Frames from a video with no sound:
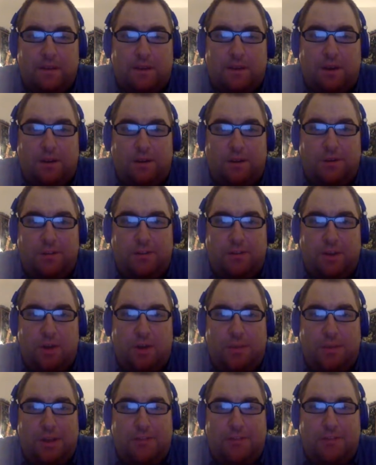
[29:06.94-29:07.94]
Carlos
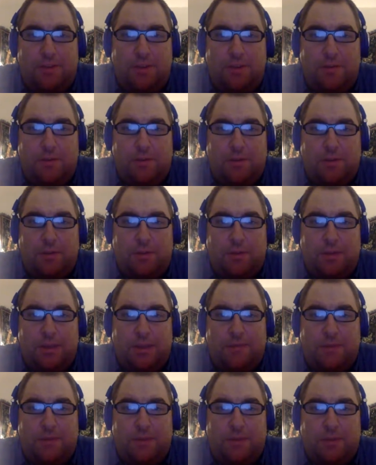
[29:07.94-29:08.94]
Gomez 2 for
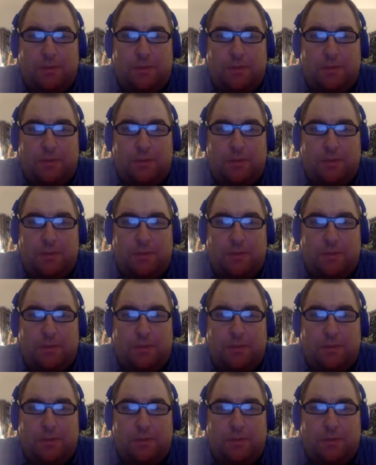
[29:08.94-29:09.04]
3 for the